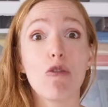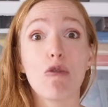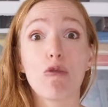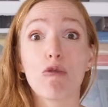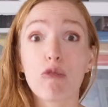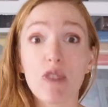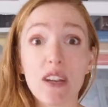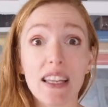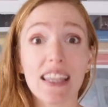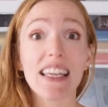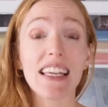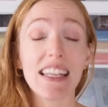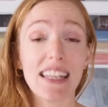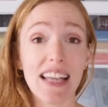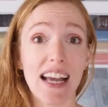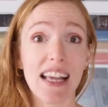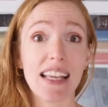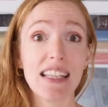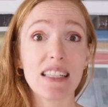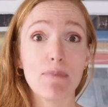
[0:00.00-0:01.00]
really
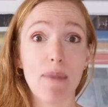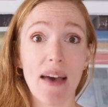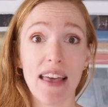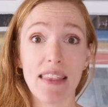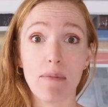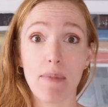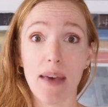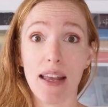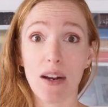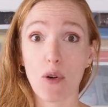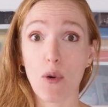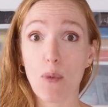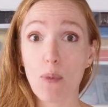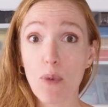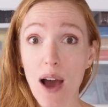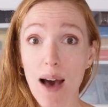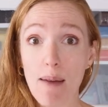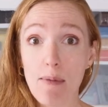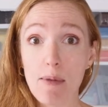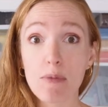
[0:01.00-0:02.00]
nice mathematical
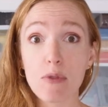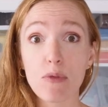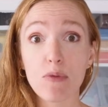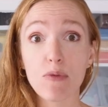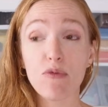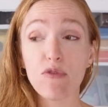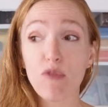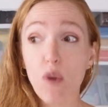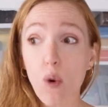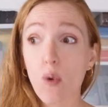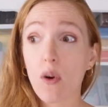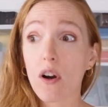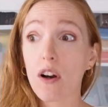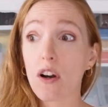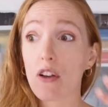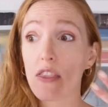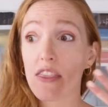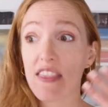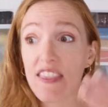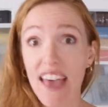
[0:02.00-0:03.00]
problems
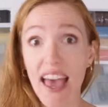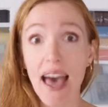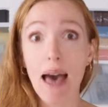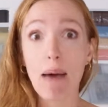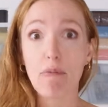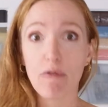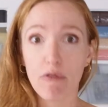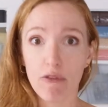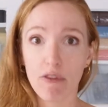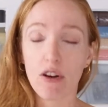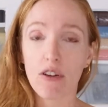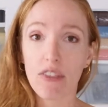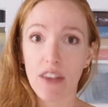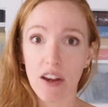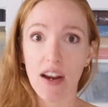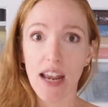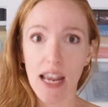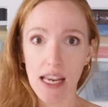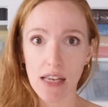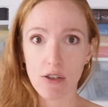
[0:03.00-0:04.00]
for them, for
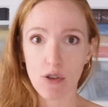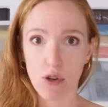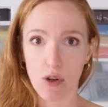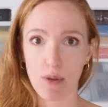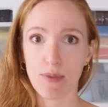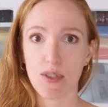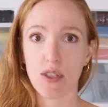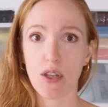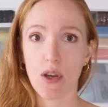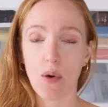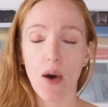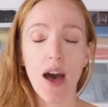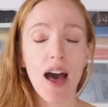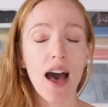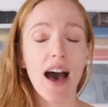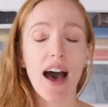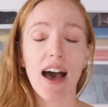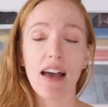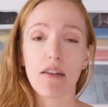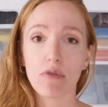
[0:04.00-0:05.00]
their age group, so
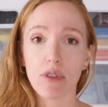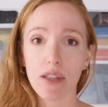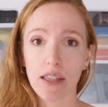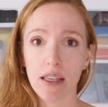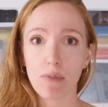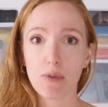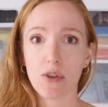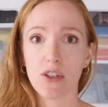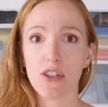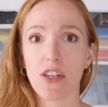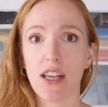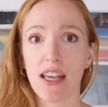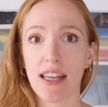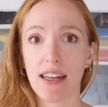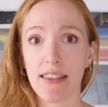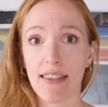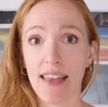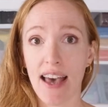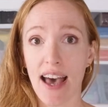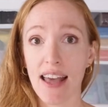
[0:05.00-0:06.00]
I really
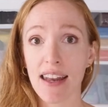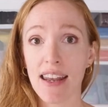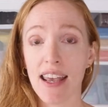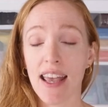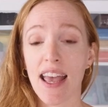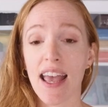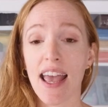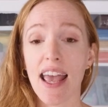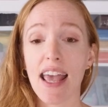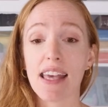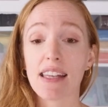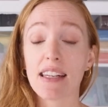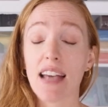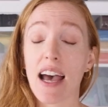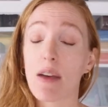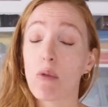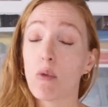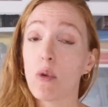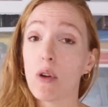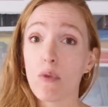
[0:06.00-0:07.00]
appreciated that, and
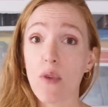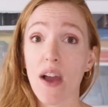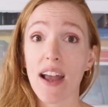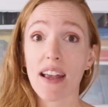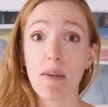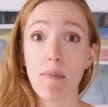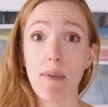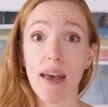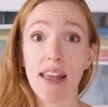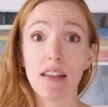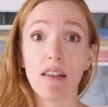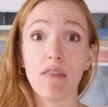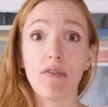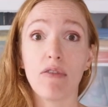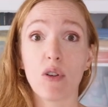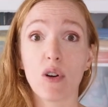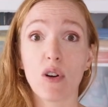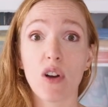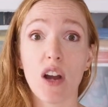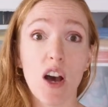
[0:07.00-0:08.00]
I would recommend it
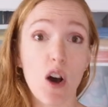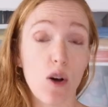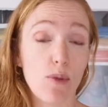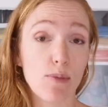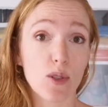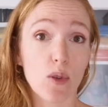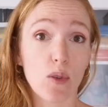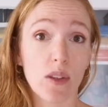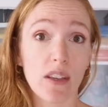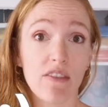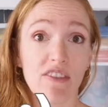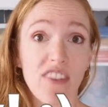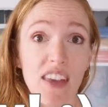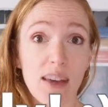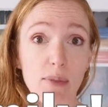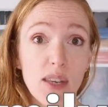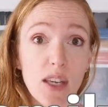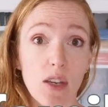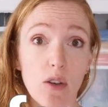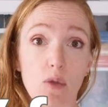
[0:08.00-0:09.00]
for a homeschooling
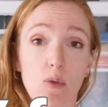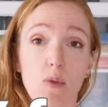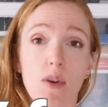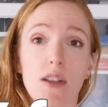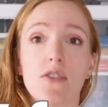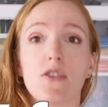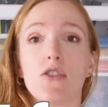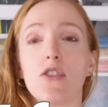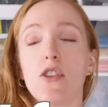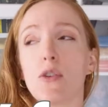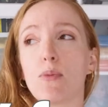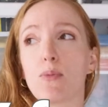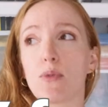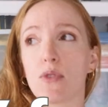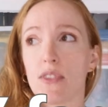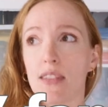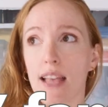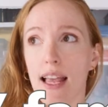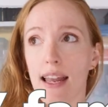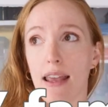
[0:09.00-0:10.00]
family who wants to
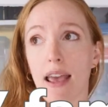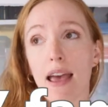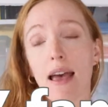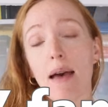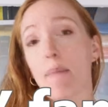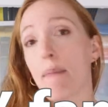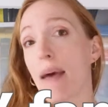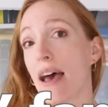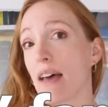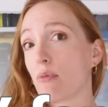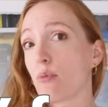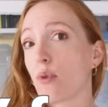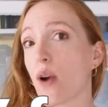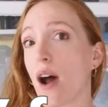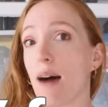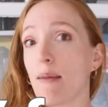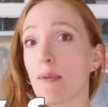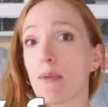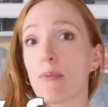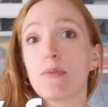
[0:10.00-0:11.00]
present math
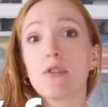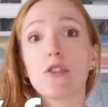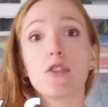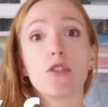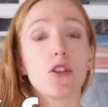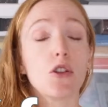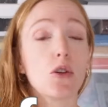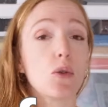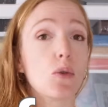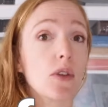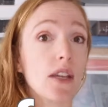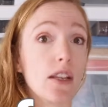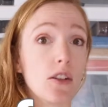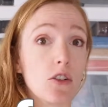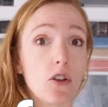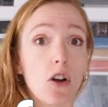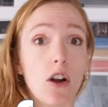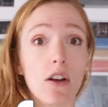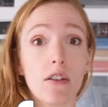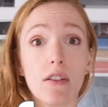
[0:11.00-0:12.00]
problems to
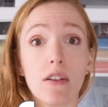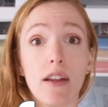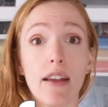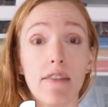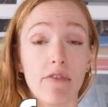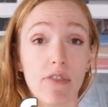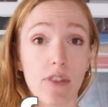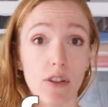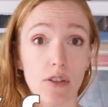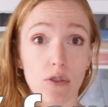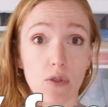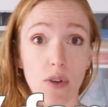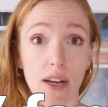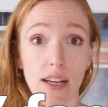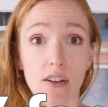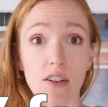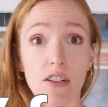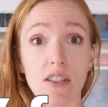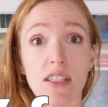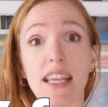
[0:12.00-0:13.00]
kindergarten and first
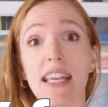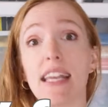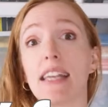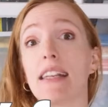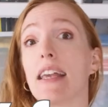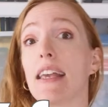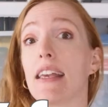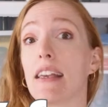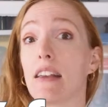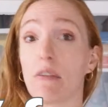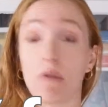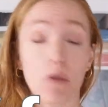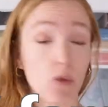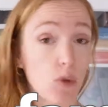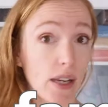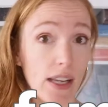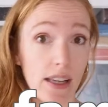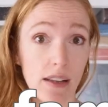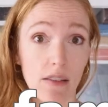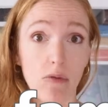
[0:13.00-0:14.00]
graders in a
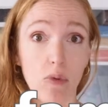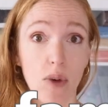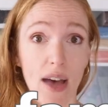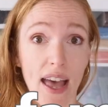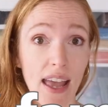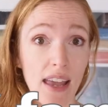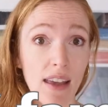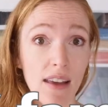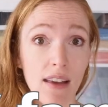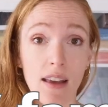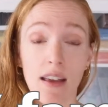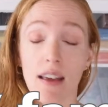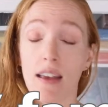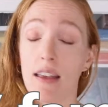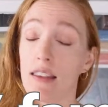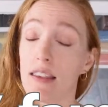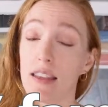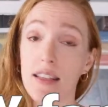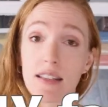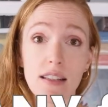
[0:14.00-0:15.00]
creative way.
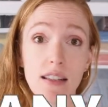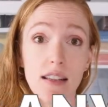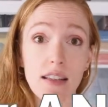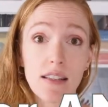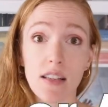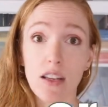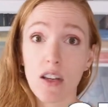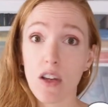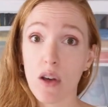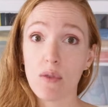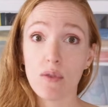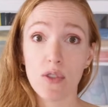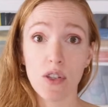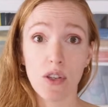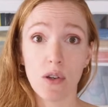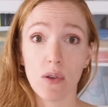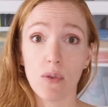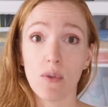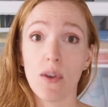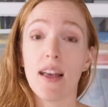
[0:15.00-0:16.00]
This is a
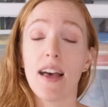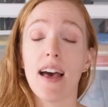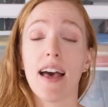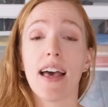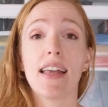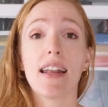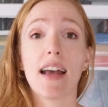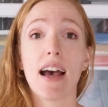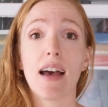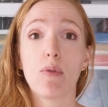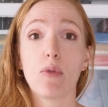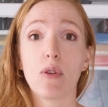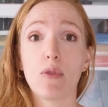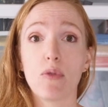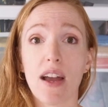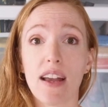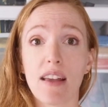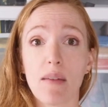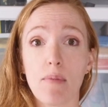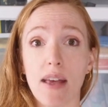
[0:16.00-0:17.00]
go-to, and I would
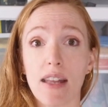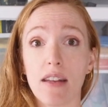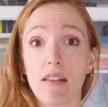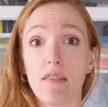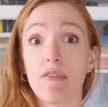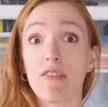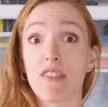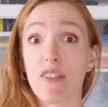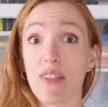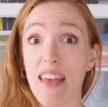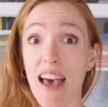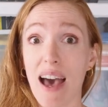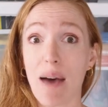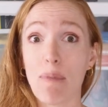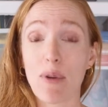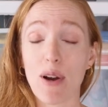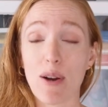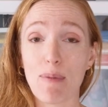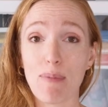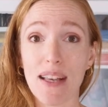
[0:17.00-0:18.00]
recommend it for that
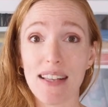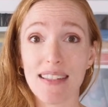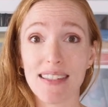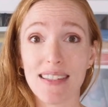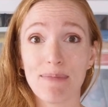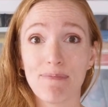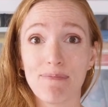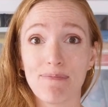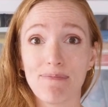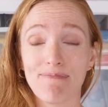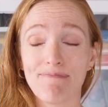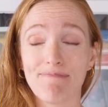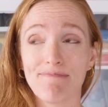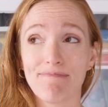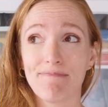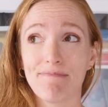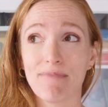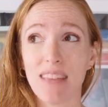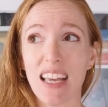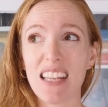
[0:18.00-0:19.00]
purpose.
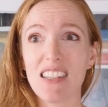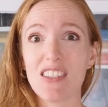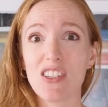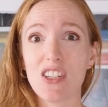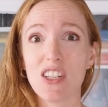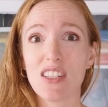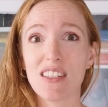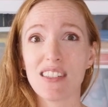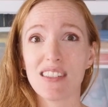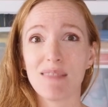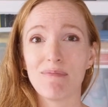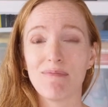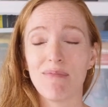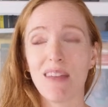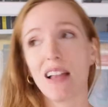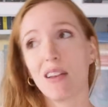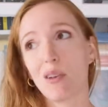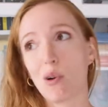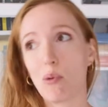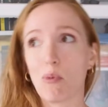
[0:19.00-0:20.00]
It's just
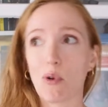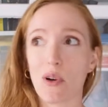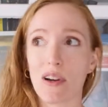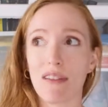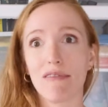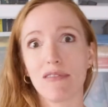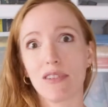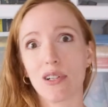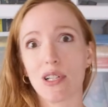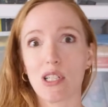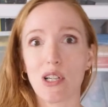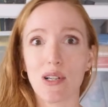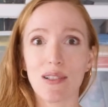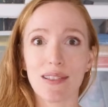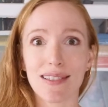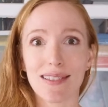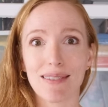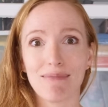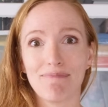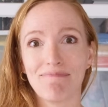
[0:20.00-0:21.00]
a little boring for
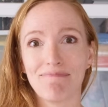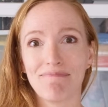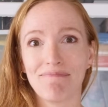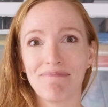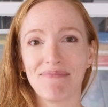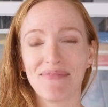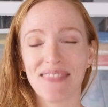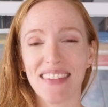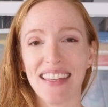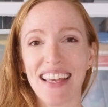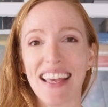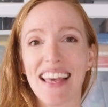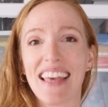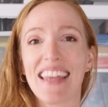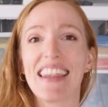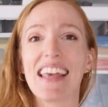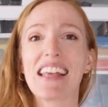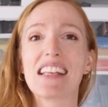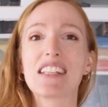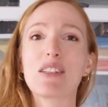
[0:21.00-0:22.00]
adults.
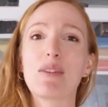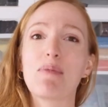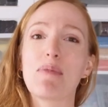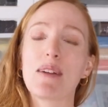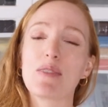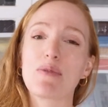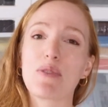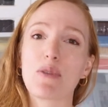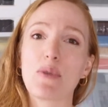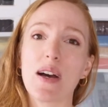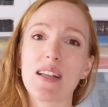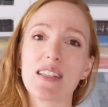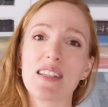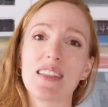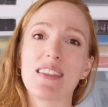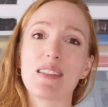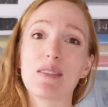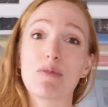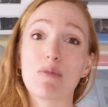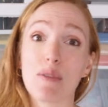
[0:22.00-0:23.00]
Thanks so much for watching
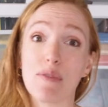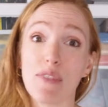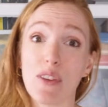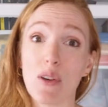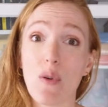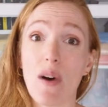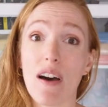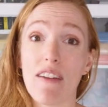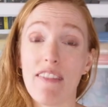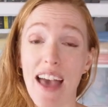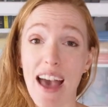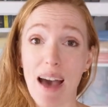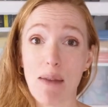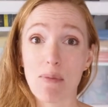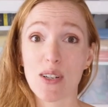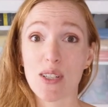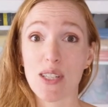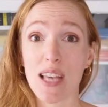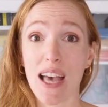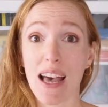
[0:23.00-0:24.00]
this review of
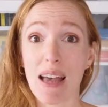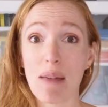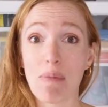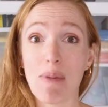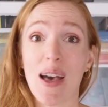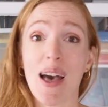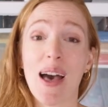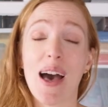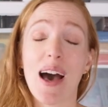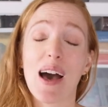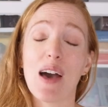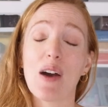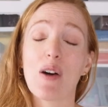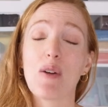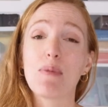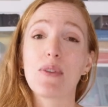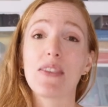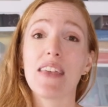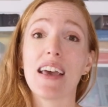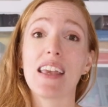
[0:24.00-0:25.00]
Hammer Time. I
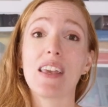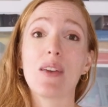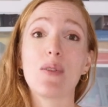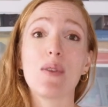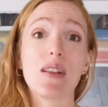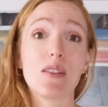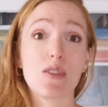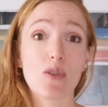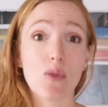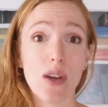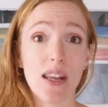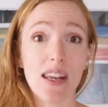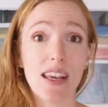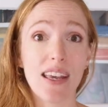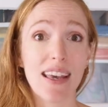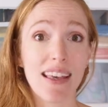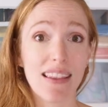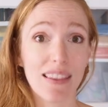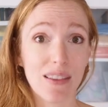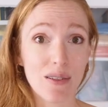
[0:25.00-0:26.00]
hope that you enjoyed
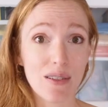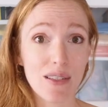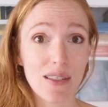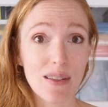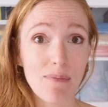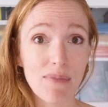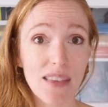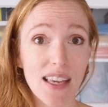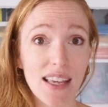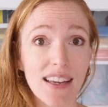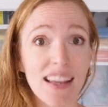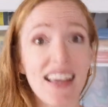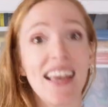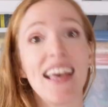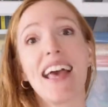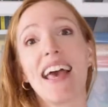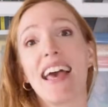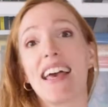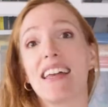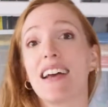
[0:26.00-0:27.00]
it and learned something,
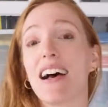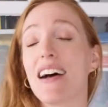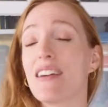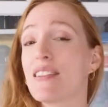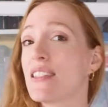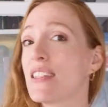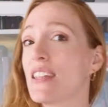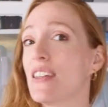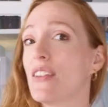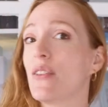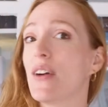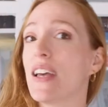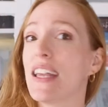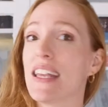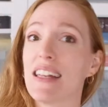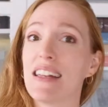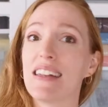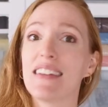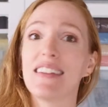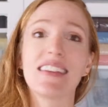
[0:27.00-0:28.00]
and I'll see you
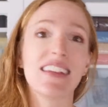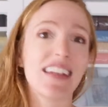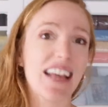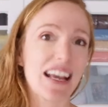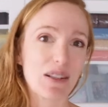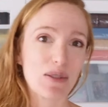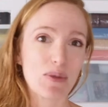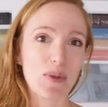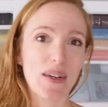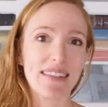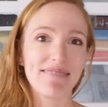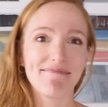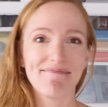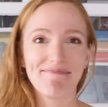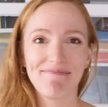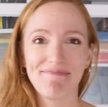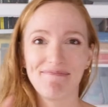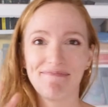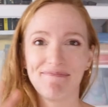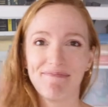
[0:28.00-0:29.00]
in the next one.
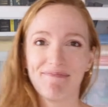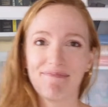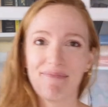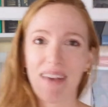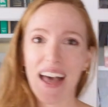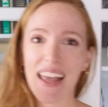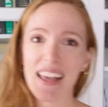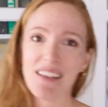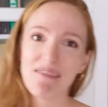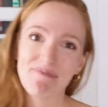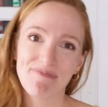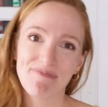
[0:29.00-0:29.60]
Bye!